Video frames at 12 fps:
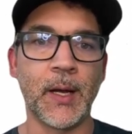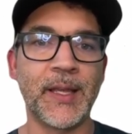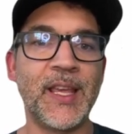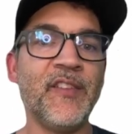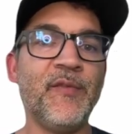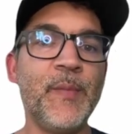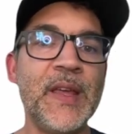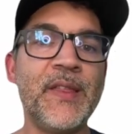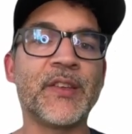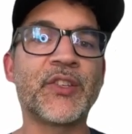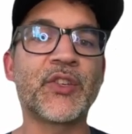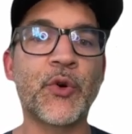Give me
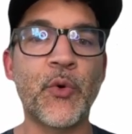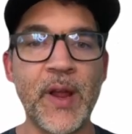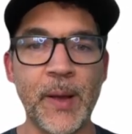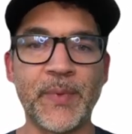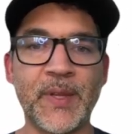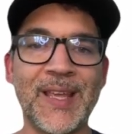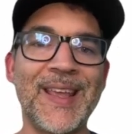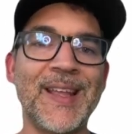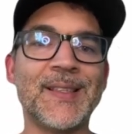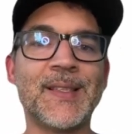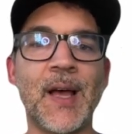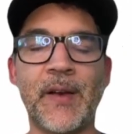the script
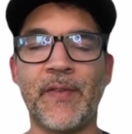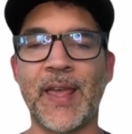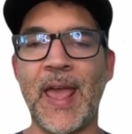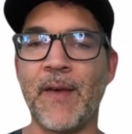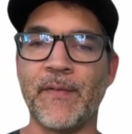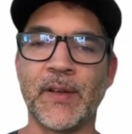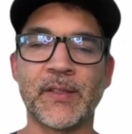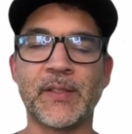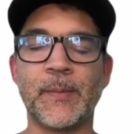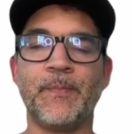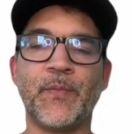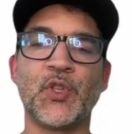inside of a
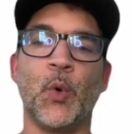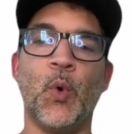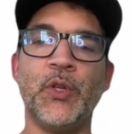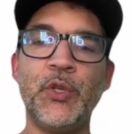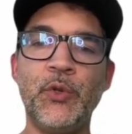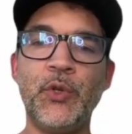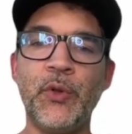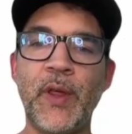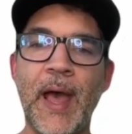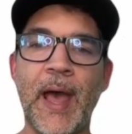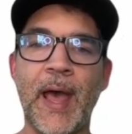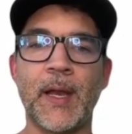canvas. So once you do
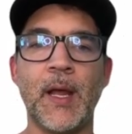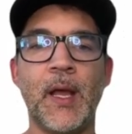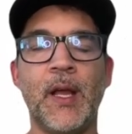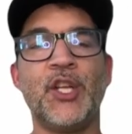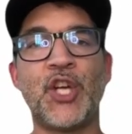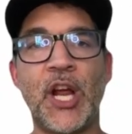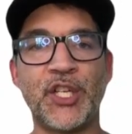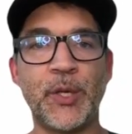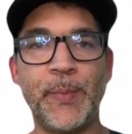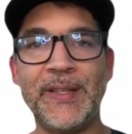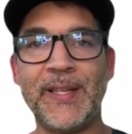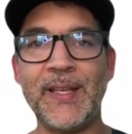that,
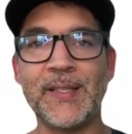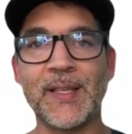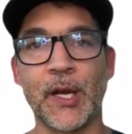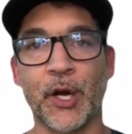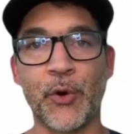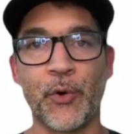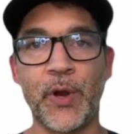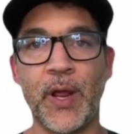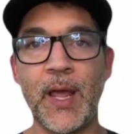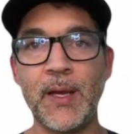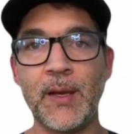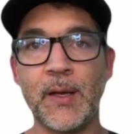ChatGPT is going to
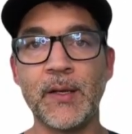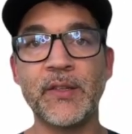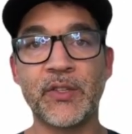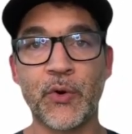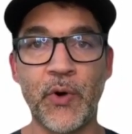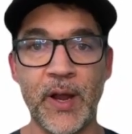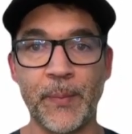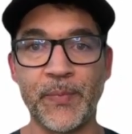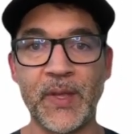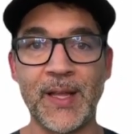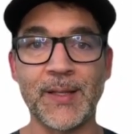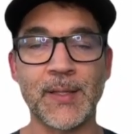create a
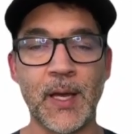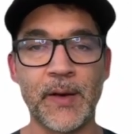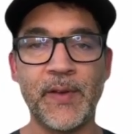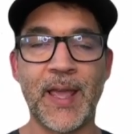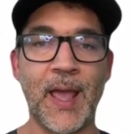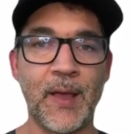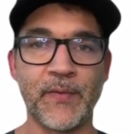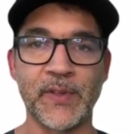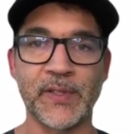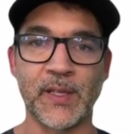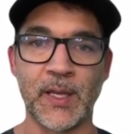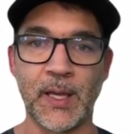script inside of a
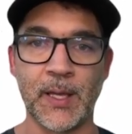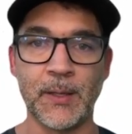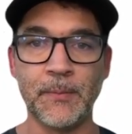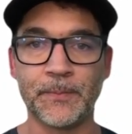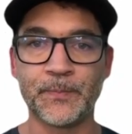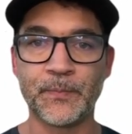canvas again.